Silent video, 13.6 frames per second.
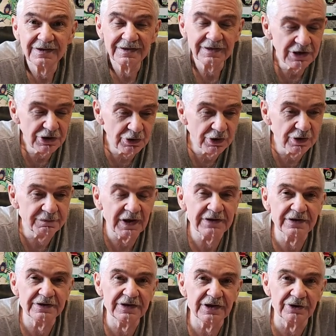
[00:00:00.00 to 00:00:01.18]
They could have
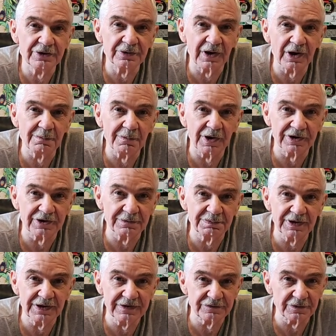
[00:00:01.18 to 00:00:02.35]
ended the underground
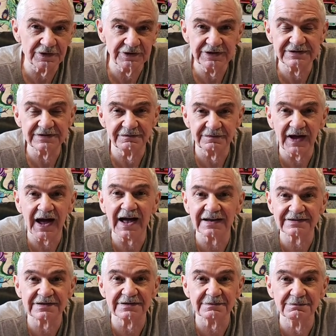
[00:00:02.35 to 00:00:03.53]
marketplace, or at least the
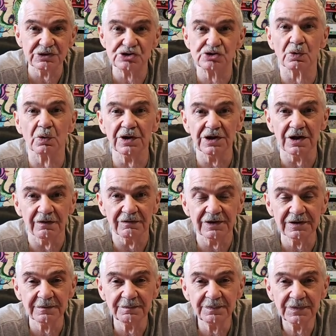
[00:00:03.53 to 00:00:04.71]
vast majority of it,
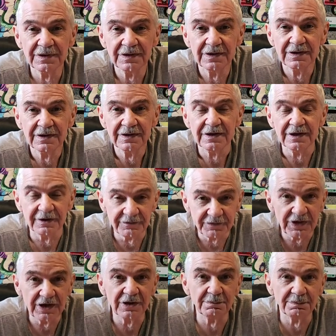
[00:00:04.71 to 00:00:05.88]
if
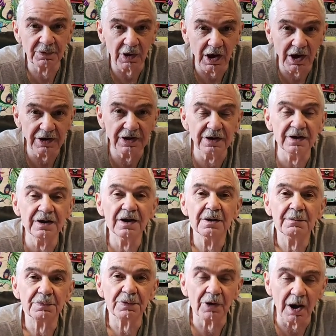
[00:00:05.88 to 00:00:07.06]
they had brought in
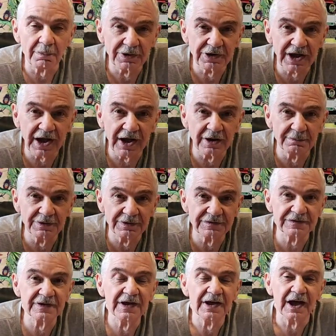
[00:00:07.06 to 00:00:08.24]
proper
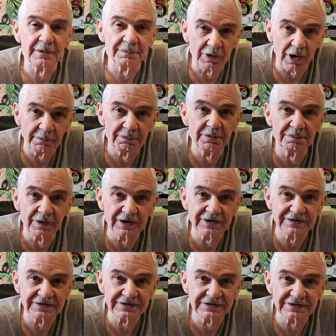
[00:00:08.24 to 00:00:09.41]
cannabis at proper
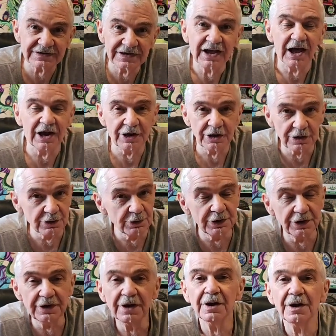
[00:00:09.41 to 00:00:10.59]
prices and
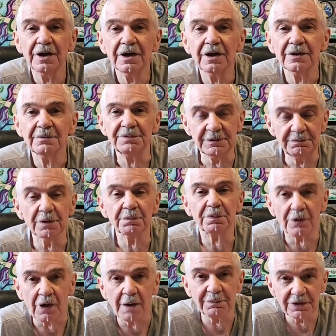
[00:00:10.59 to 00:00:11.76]
included people
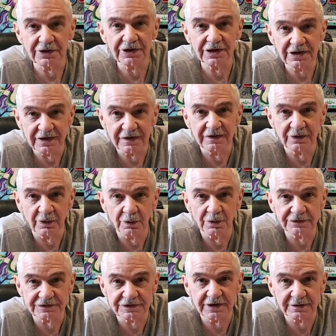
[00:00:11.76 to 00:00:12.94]
properly in the whole
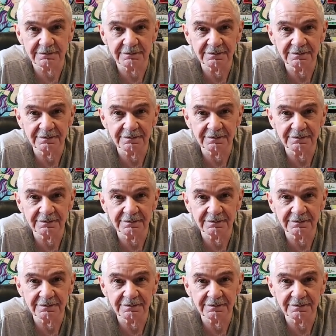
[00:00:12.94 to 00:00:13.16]
scheme.